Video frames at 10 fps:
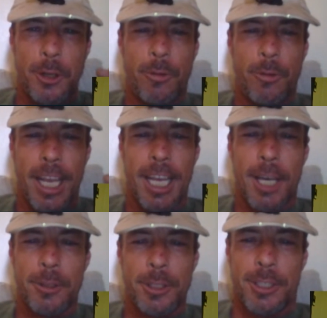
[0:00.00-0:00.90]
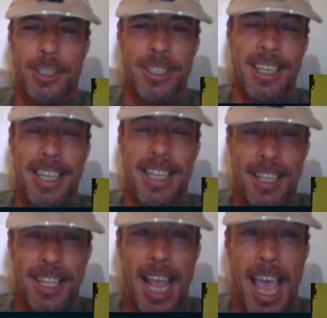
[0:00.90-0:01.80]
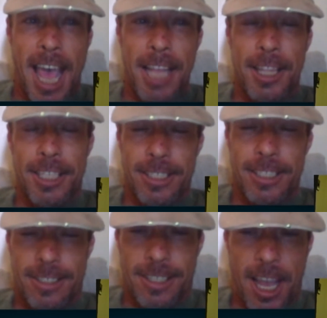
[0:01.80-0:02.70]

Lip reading: two videos that had this